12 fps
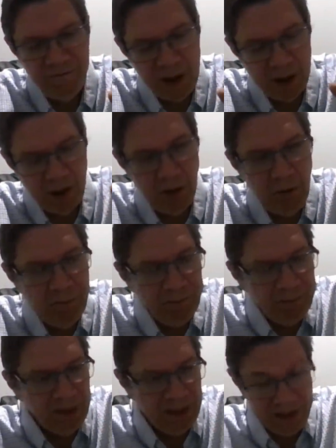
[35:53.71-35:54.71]
funnel,
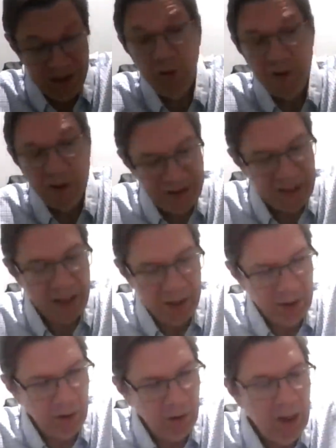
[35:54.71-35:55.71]
into the
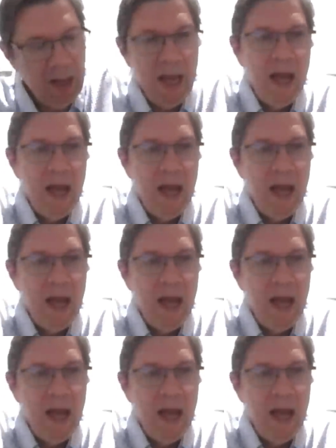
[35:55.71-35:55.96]
tunnel,